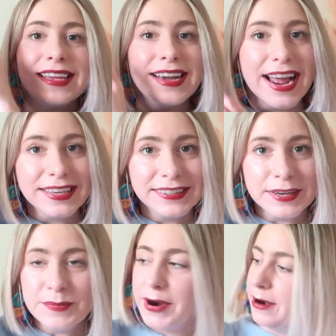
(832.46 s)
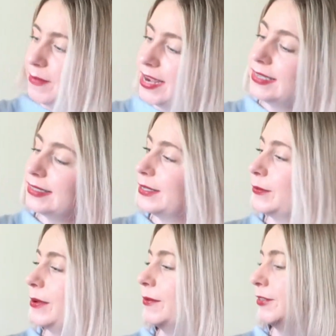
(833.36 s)
The next compartment,
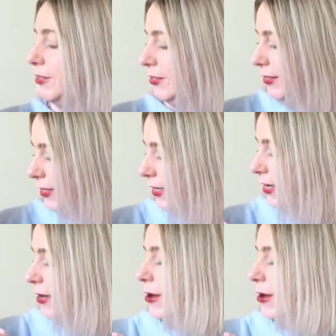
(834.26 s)
we will just